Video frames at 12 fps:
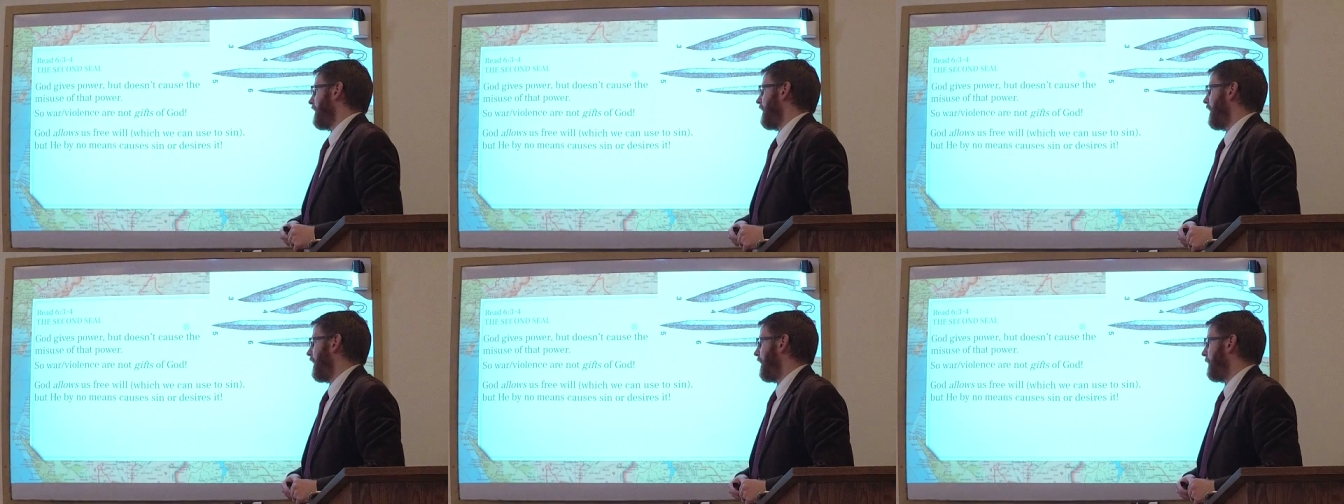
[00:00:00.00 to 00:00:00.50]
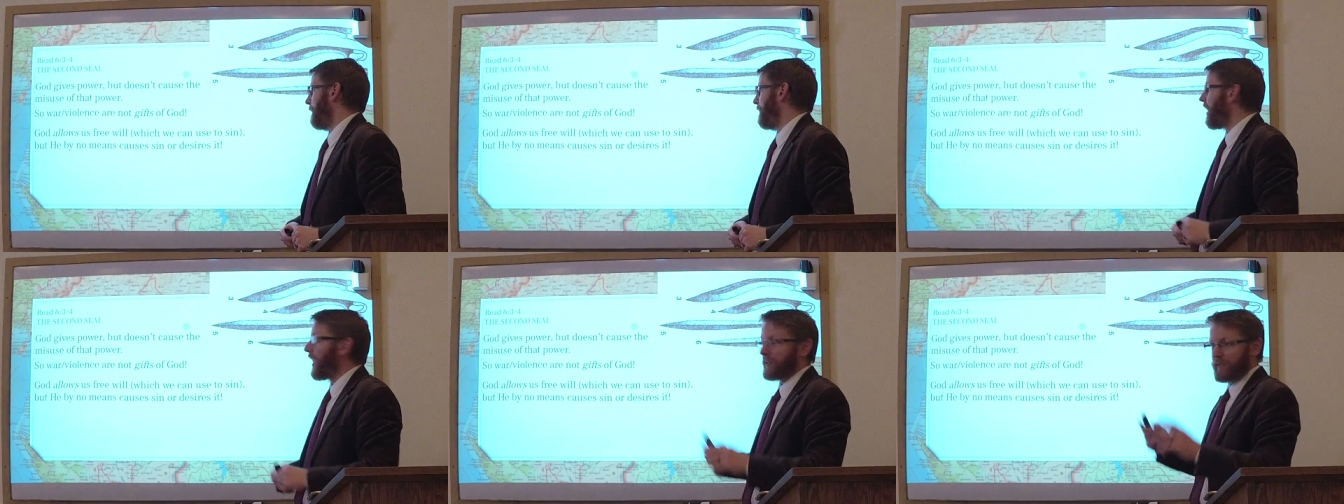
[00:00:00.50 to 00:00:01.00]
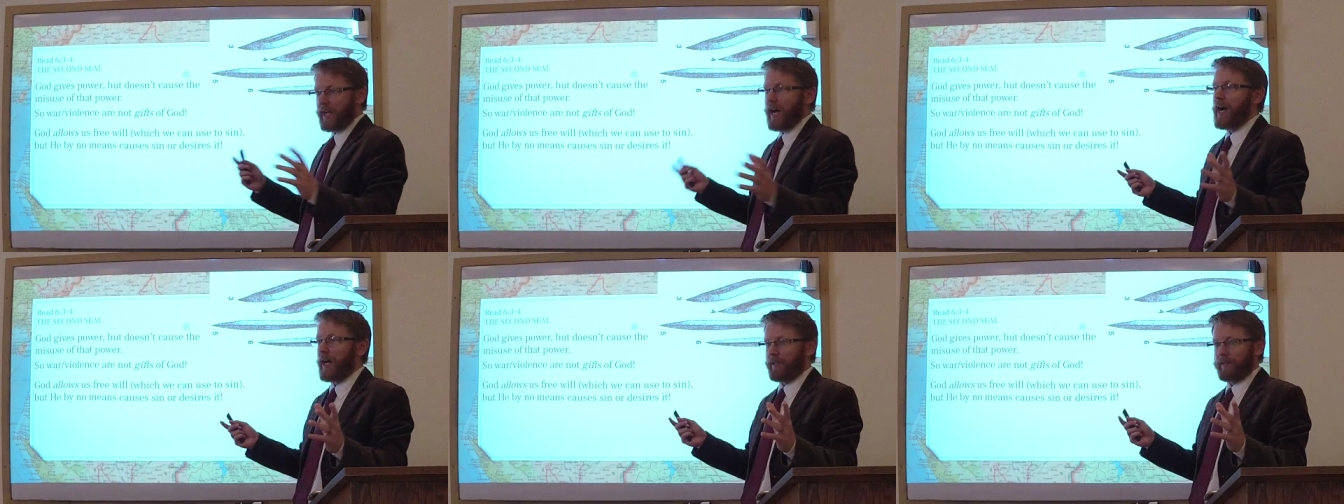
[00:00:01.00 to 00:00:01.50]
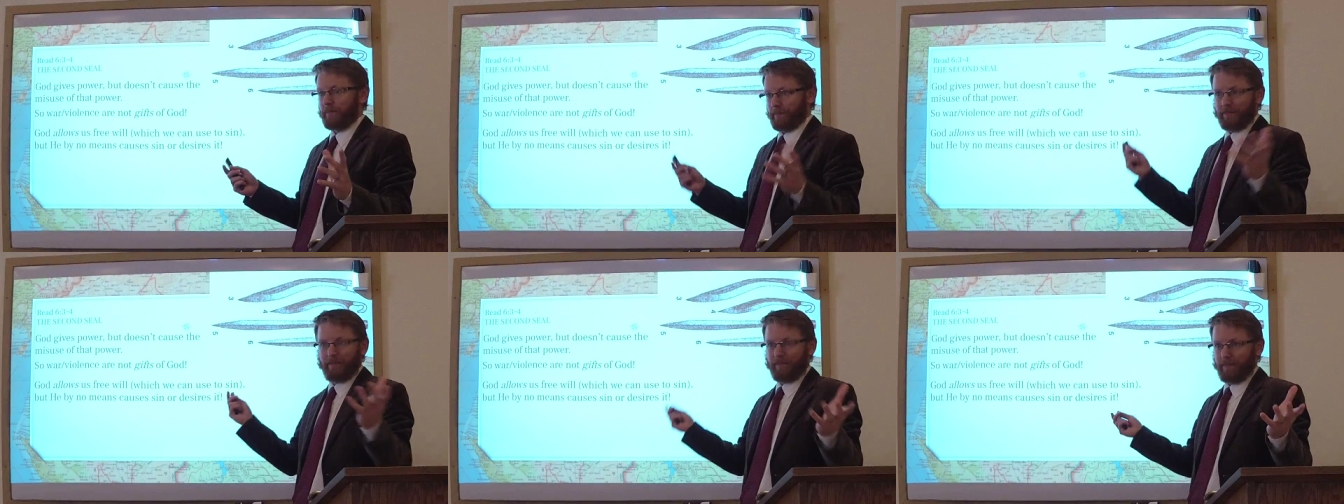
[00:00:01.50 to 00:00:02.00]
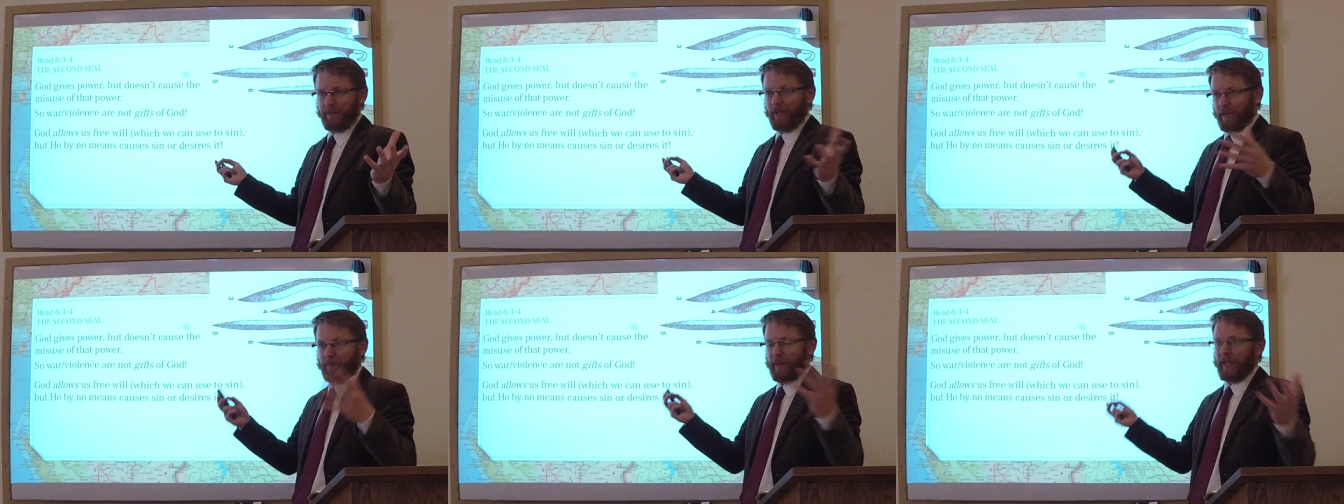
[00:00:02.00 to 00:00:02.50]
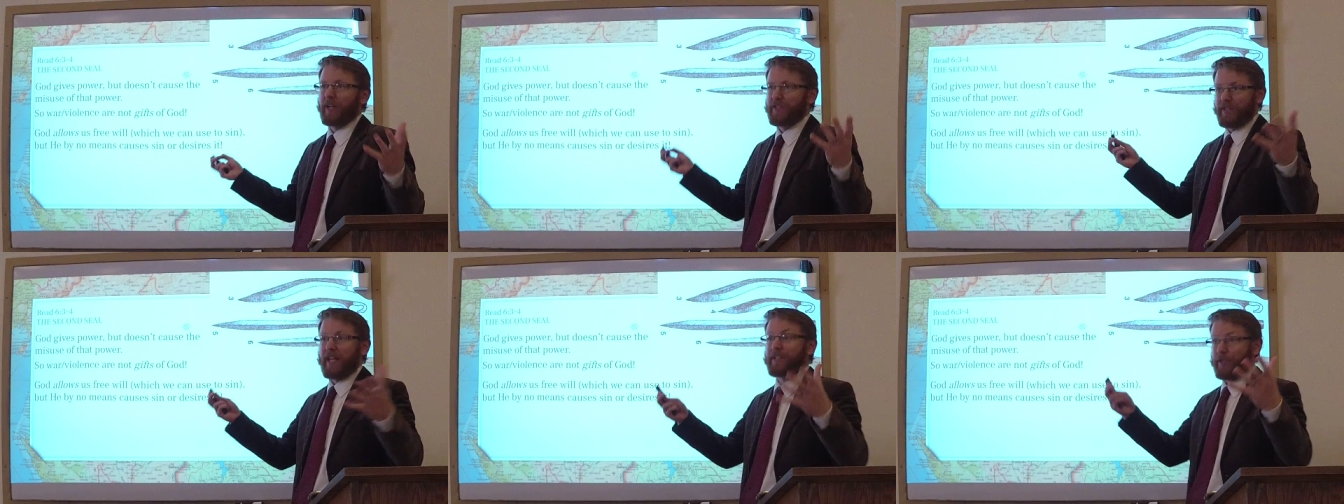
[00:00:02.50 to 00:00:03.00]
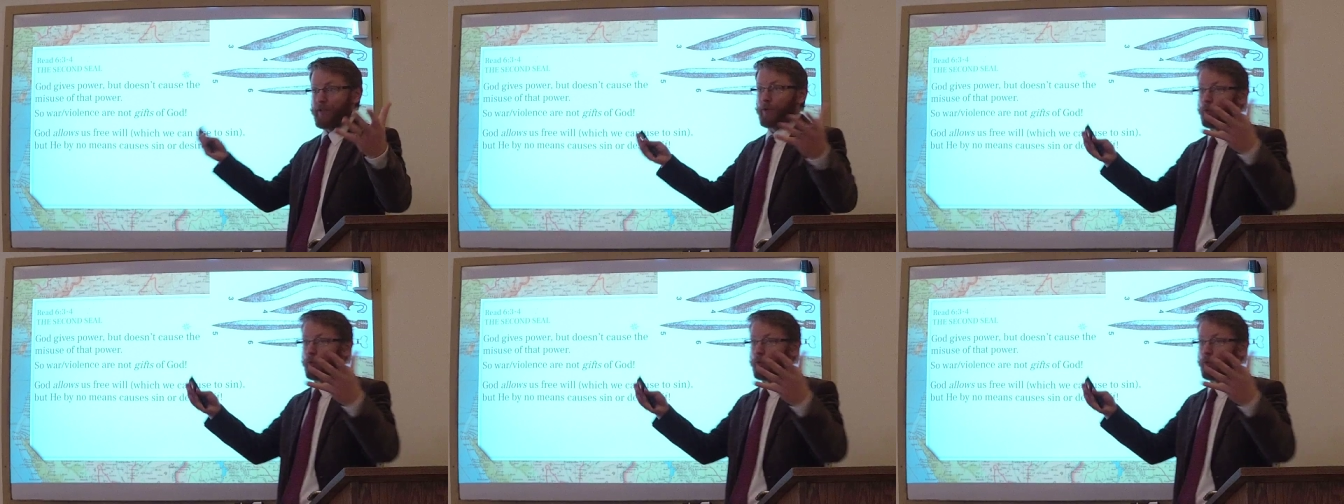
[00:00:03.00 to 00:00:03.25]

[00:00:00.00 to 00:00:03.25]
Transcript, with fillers: Uh, but God, because that's the